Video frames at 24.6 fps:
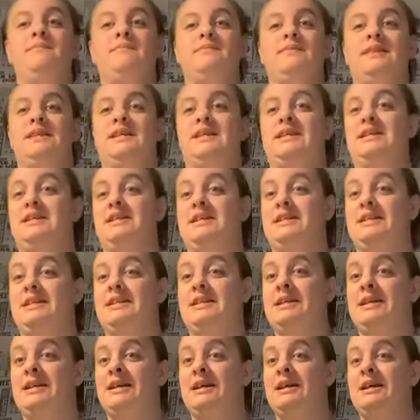the
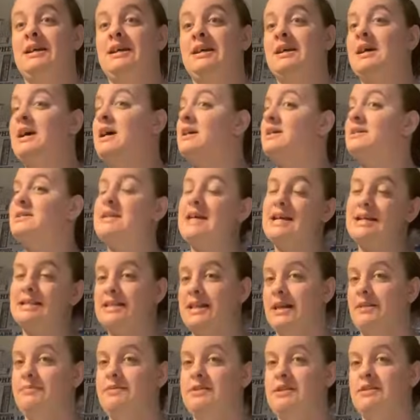sex
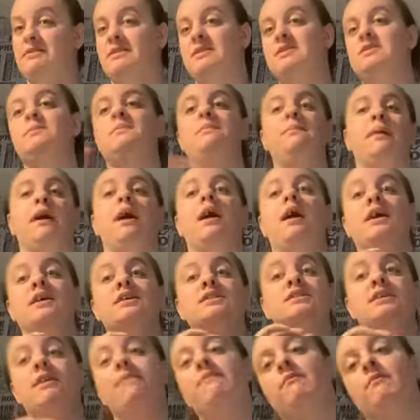tape series by
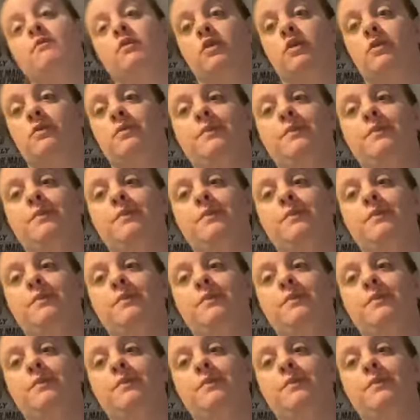Seven Row.